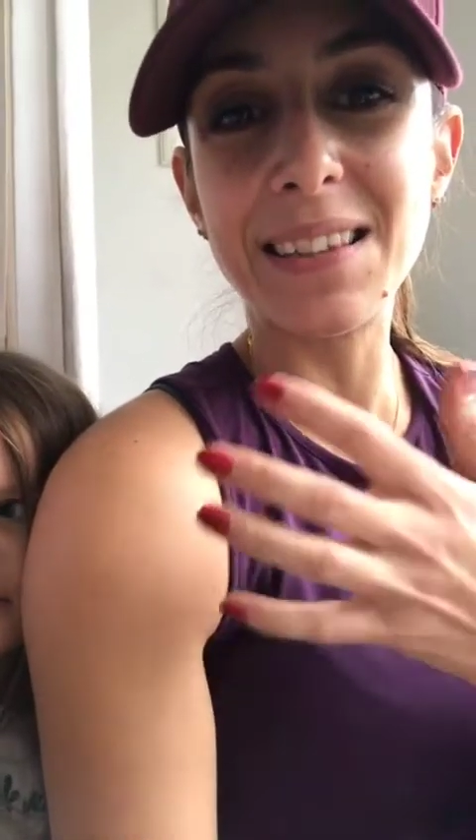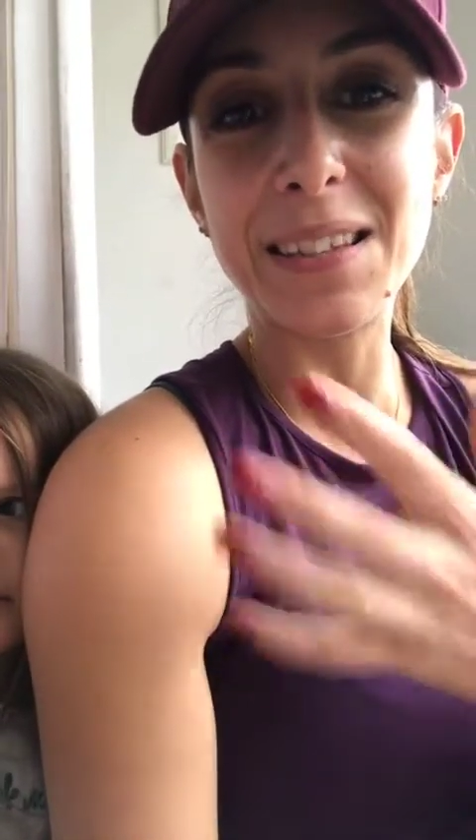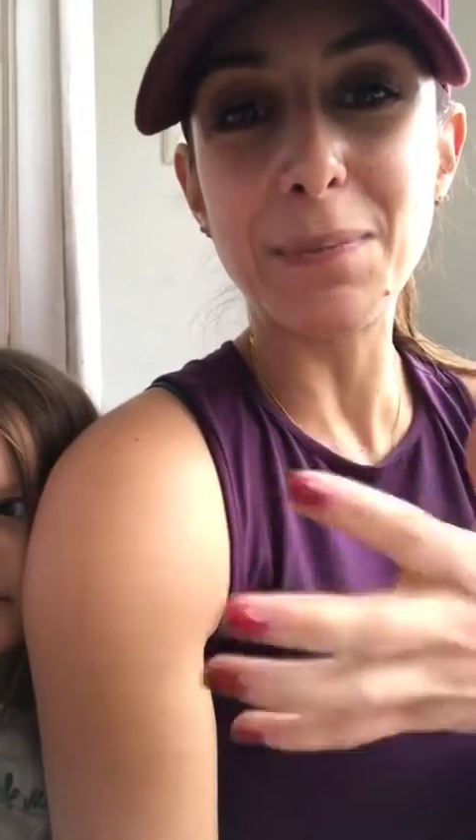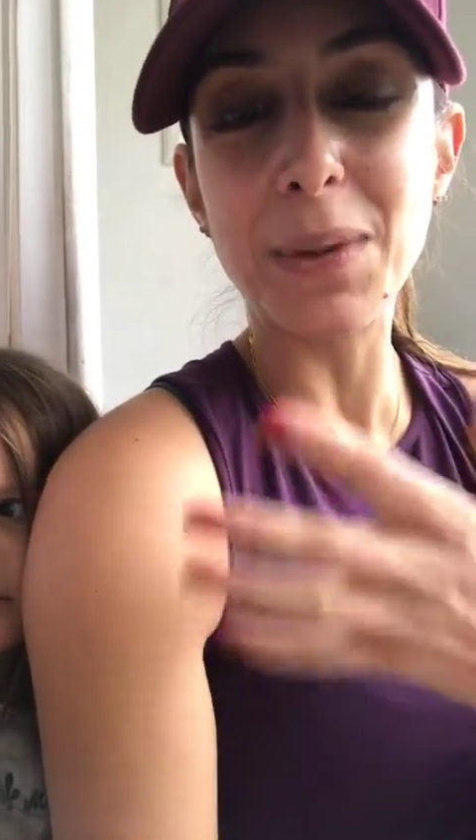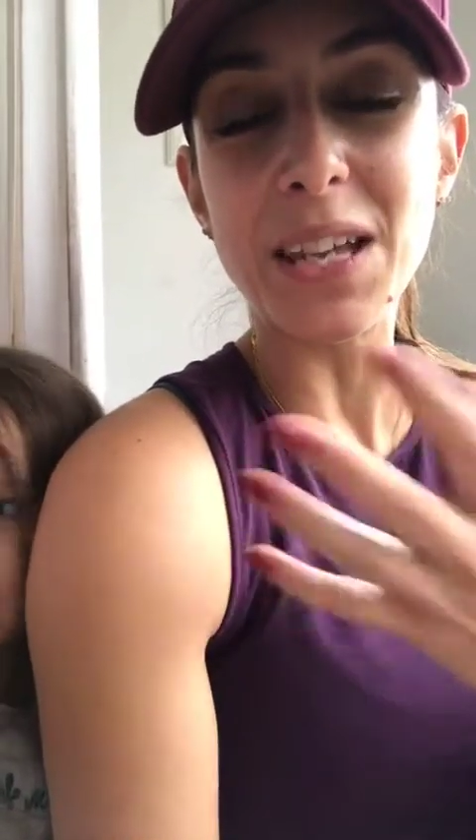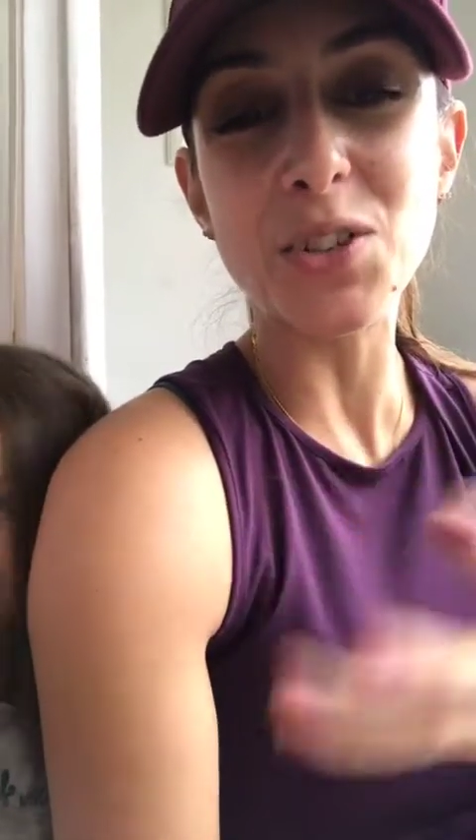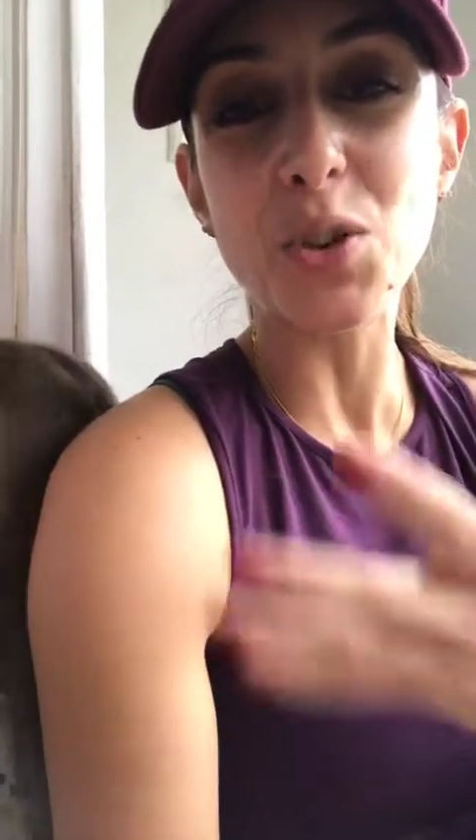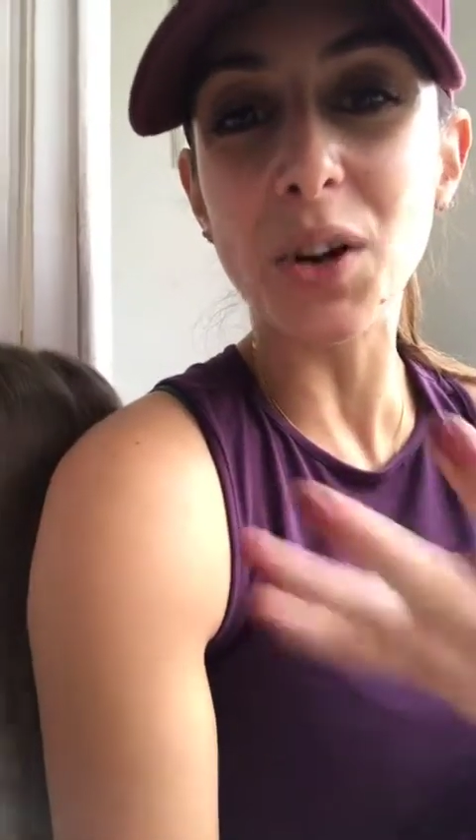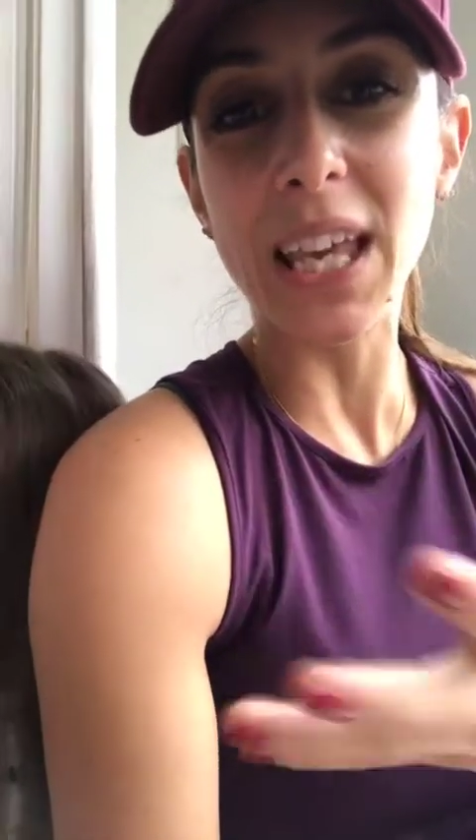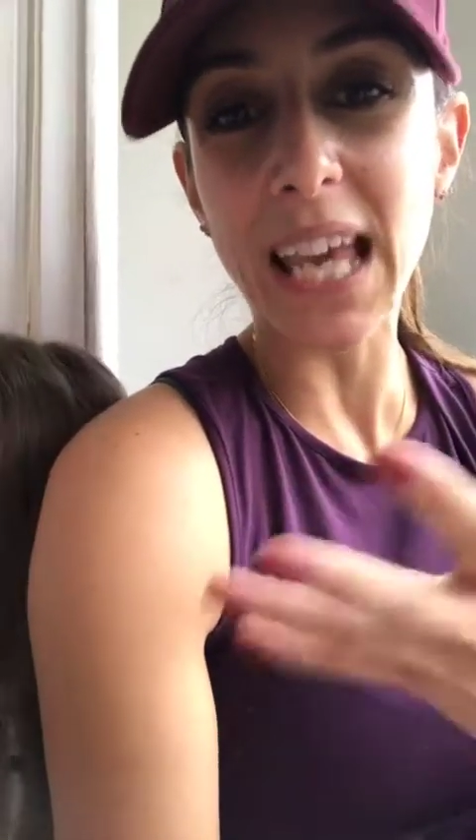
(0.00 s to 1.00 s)
to be
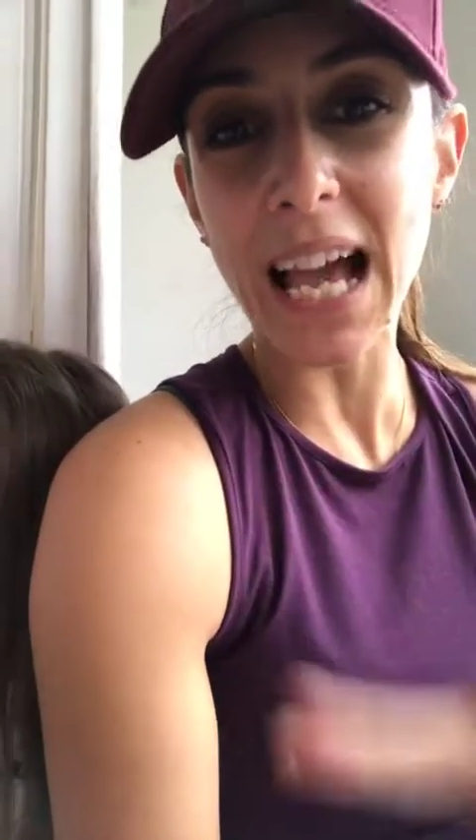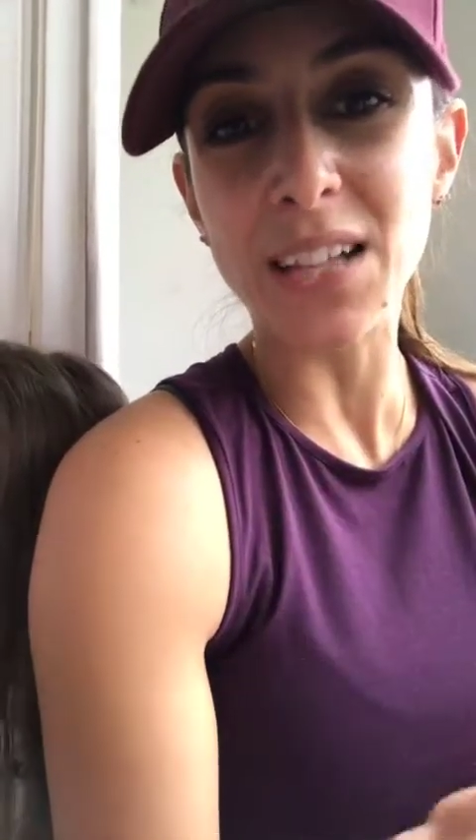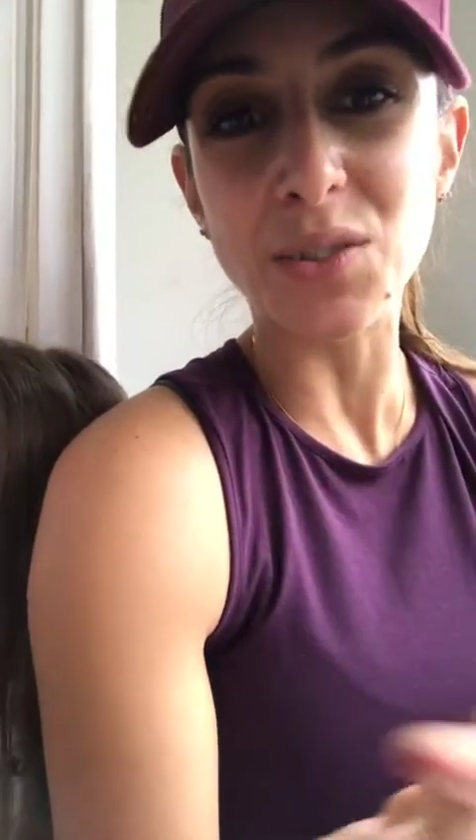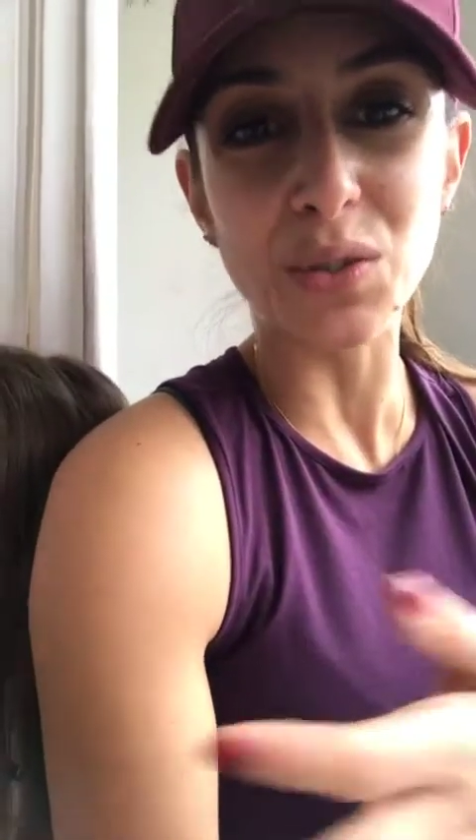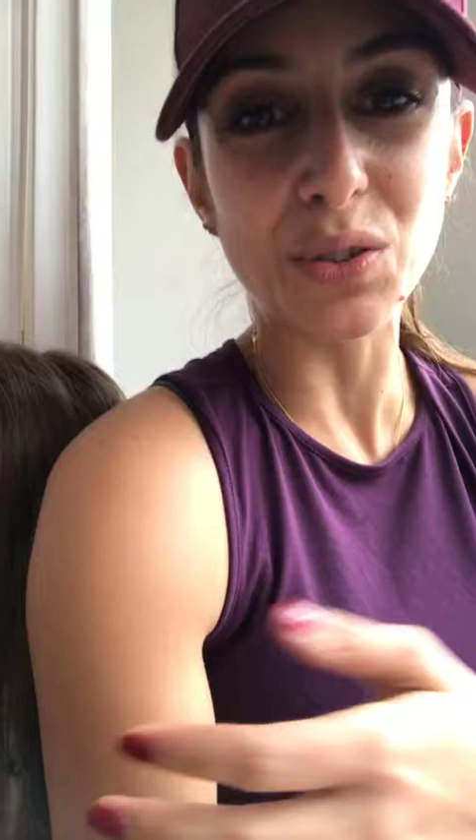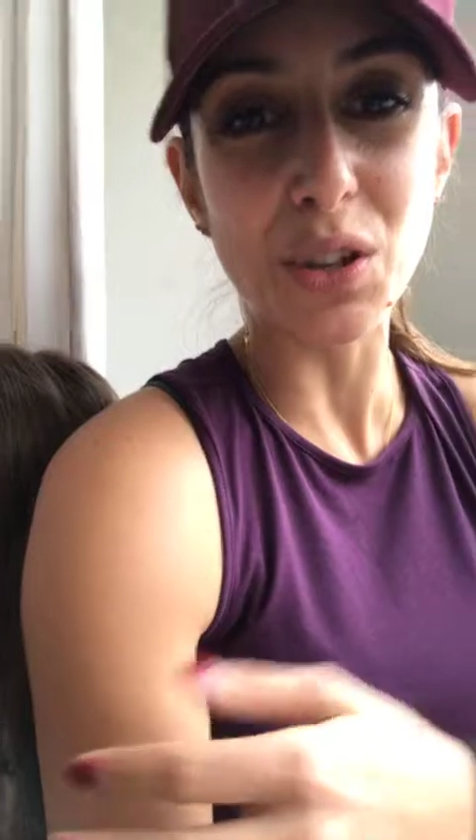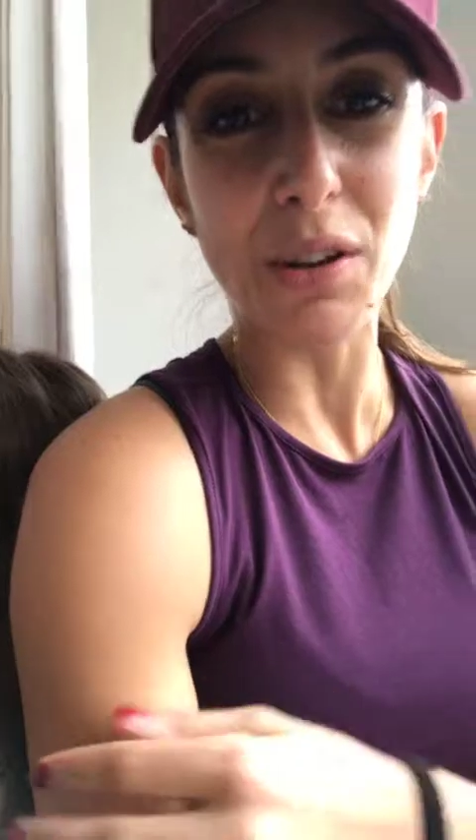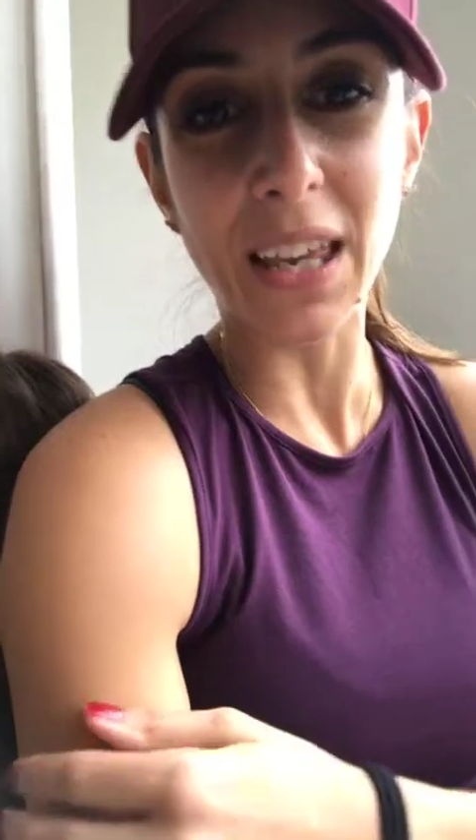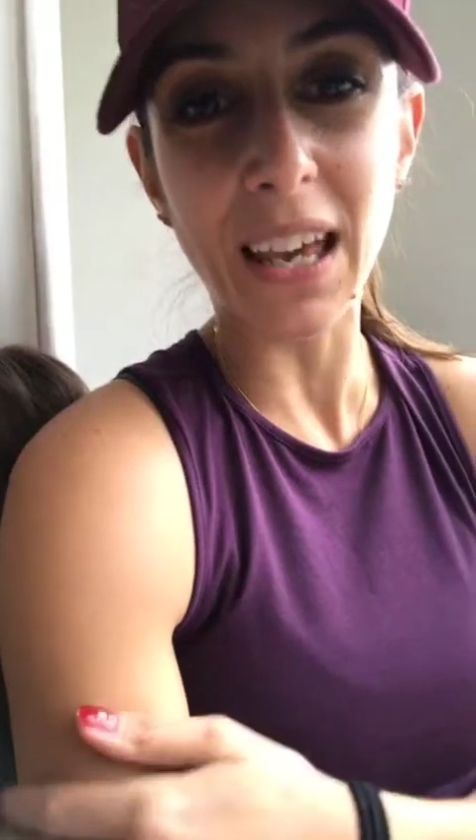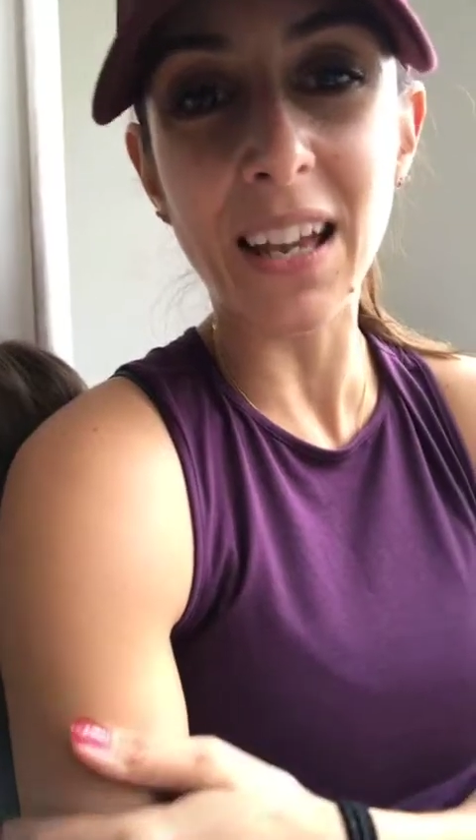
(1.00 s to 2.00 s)
enjoying it as you're
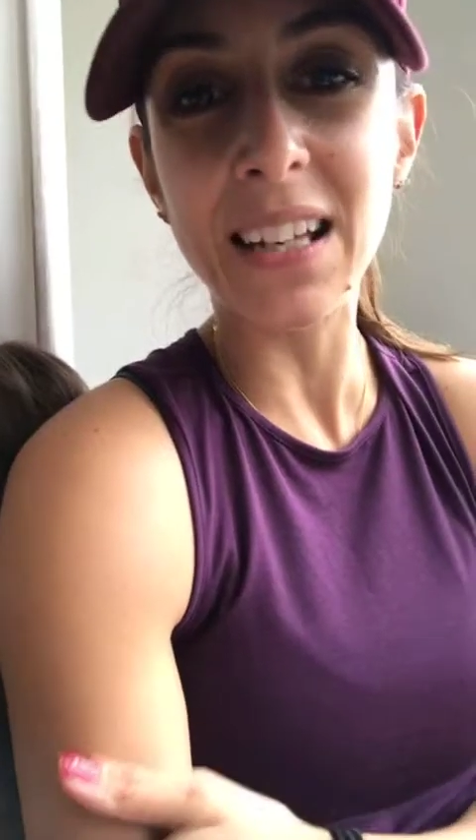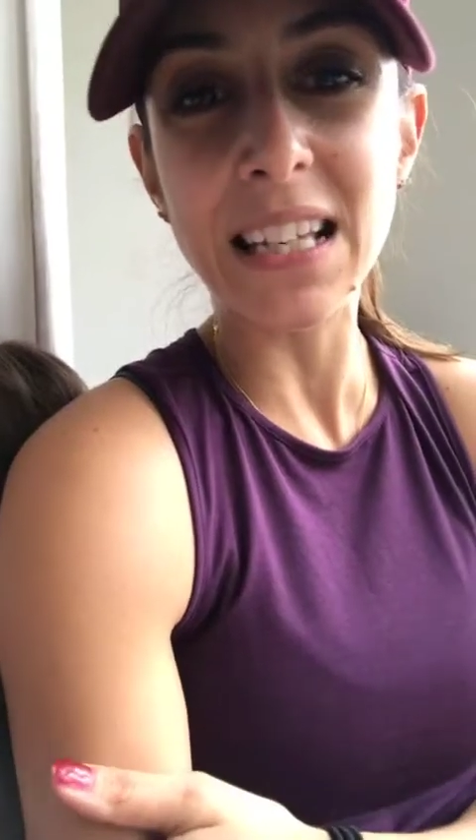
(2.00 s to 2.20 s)
doing it.